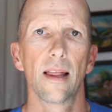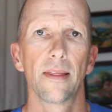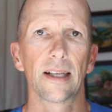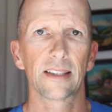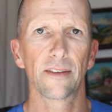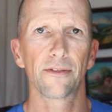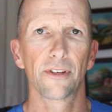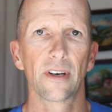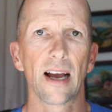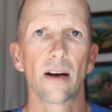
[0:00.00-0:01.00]
That's it
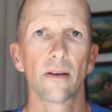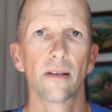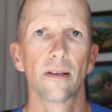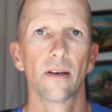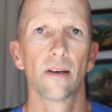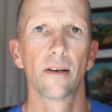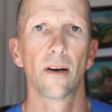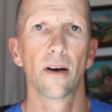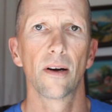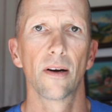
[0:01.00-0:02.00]
for now.
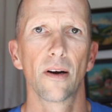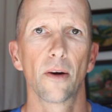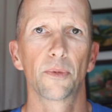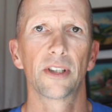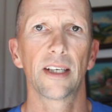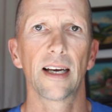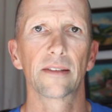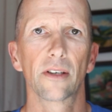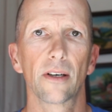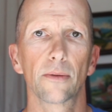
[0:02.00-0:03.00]
Hope to see you out
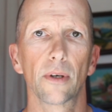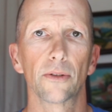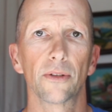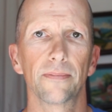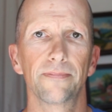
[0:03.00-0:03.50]
there on the roads.